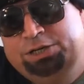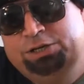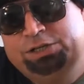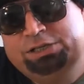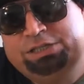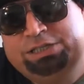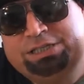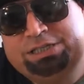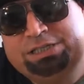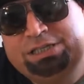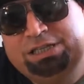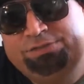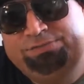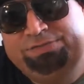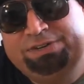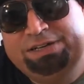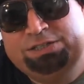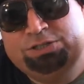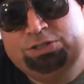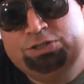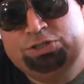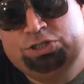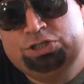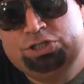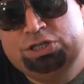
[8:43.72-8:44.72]
good stuff
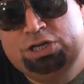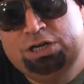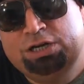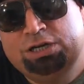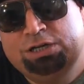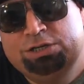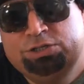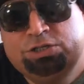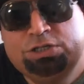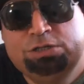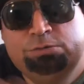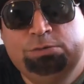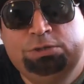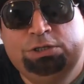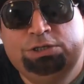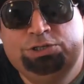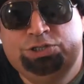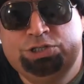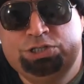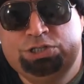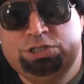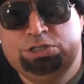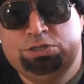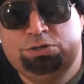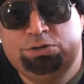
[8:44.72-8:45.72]
as you saw. So we're
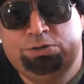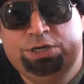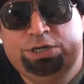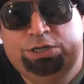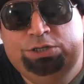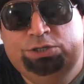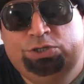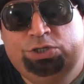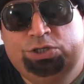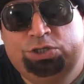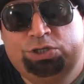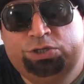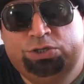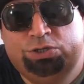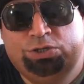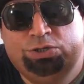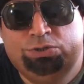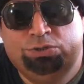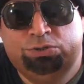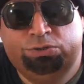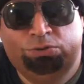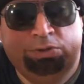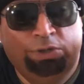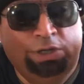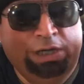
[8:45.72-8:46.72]
just going
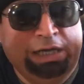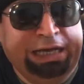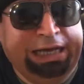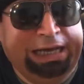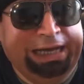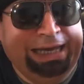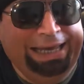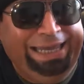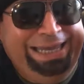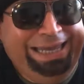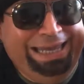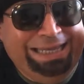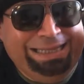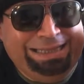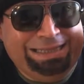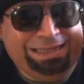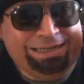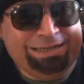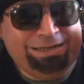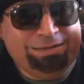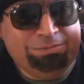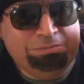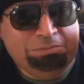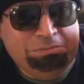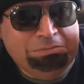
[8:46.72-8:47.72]
to eat
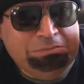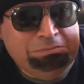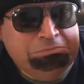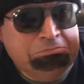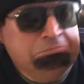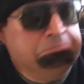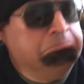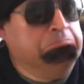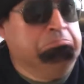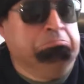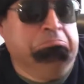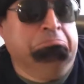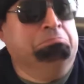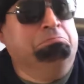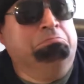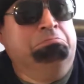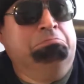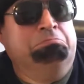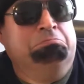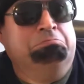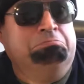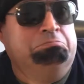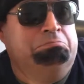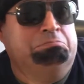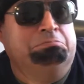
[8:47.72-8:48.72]
them
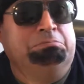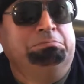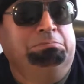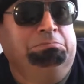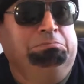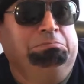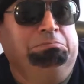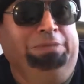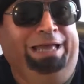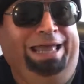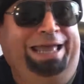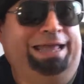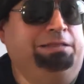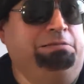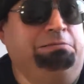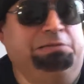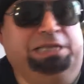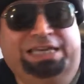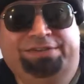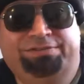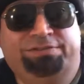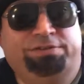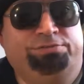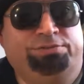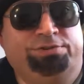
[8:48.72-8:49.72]
and
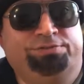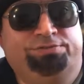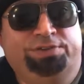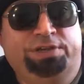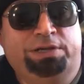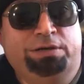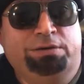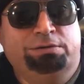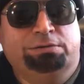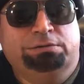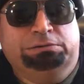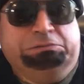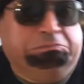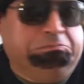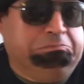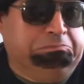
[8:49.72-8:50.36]
give a review.